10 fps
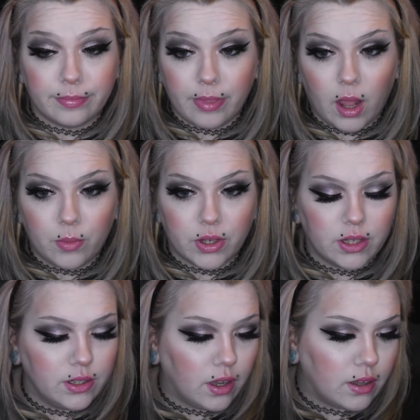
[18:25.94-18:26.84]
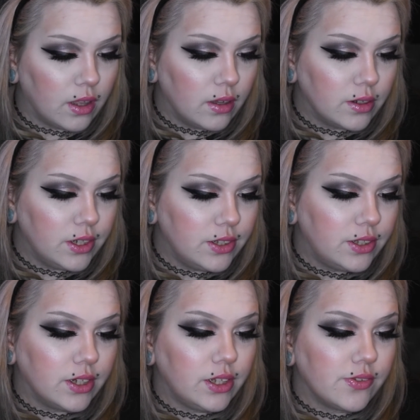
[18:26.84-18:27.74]
we're gonna
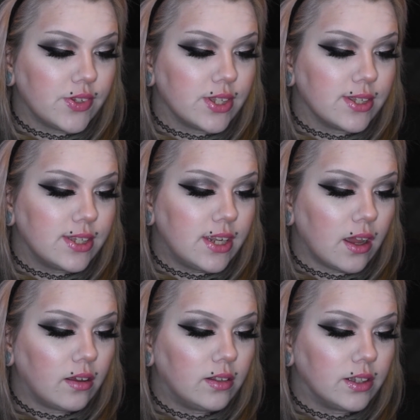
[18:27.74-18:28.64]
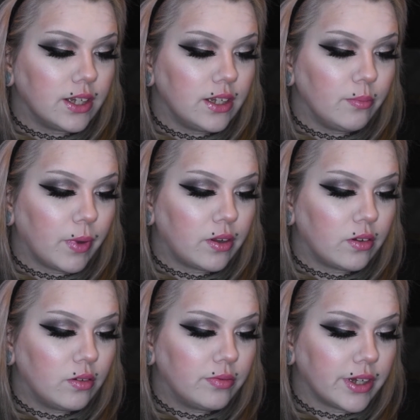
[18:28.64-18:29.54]
use the Stay All Night
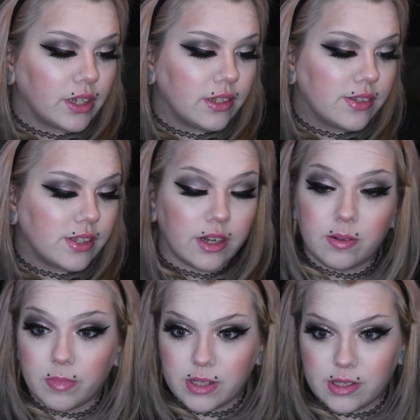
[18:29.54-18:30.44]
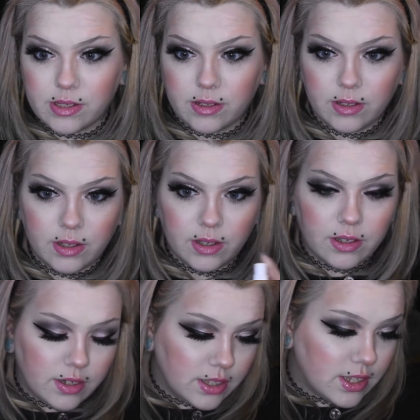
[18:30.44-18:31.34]
Microfine Setting Mist.
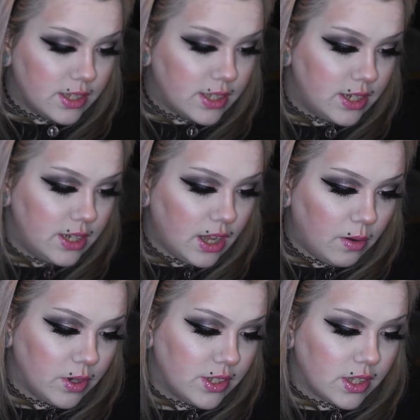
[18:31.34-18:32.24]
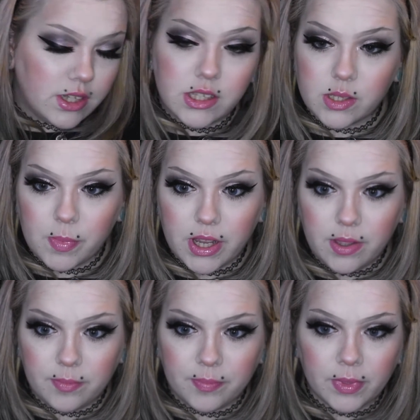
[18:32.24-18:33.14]
It's a 16-hour setting spray.
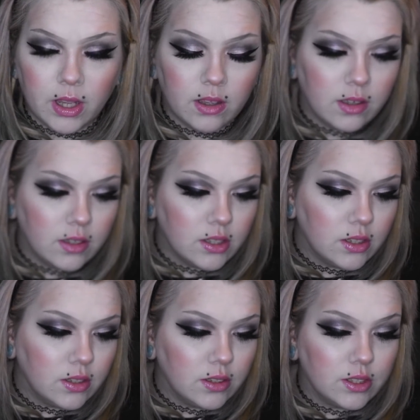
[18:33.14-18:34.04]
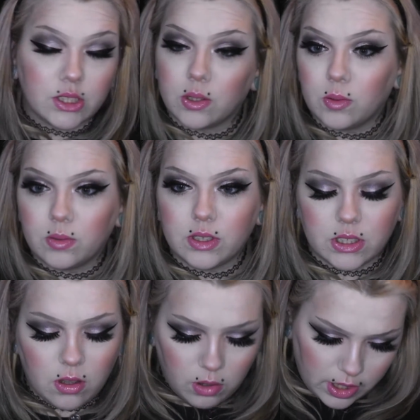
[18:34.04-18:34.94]
So let's go.
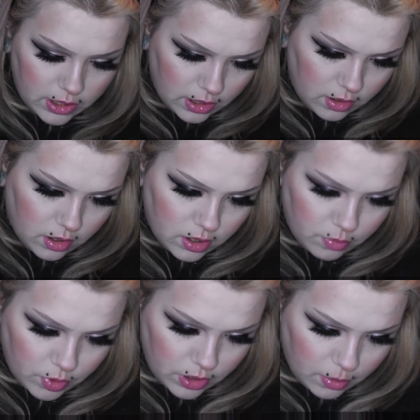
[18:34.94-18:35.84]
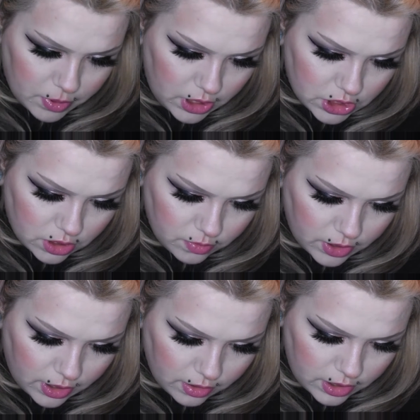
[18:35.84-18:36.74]
And then on it for the application of like how to
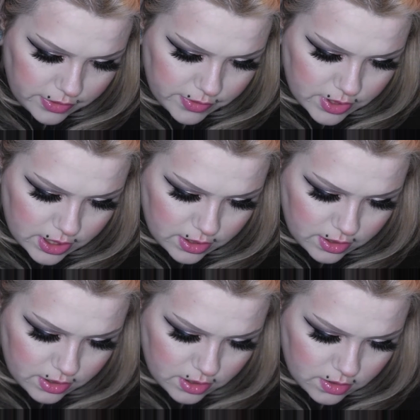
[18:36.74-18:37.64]
use is